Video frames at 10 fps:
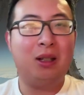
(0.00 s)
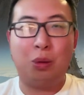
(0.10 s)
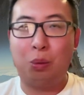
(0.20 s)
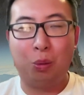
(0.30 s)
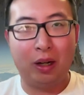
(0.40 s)

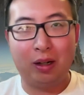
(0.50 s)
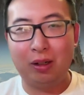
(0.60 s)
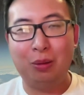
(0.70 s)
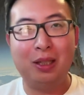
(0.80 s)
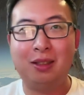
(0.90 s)
where
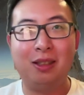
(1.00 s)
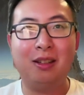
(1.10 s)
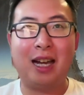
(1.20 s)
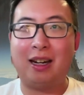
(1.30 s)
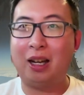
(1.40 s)
do we see
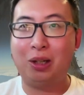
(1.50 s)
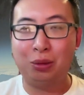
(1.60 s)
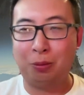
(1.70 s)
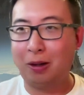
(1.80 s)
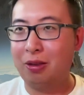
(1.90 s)
that
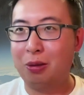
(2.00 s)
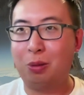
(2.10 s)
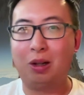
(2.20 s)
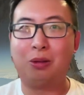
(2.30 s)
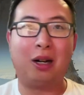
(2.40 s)
elsewhere in the
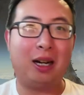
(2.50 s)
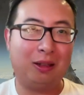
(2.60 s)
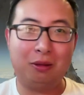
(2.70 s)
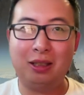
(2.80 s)
world, right?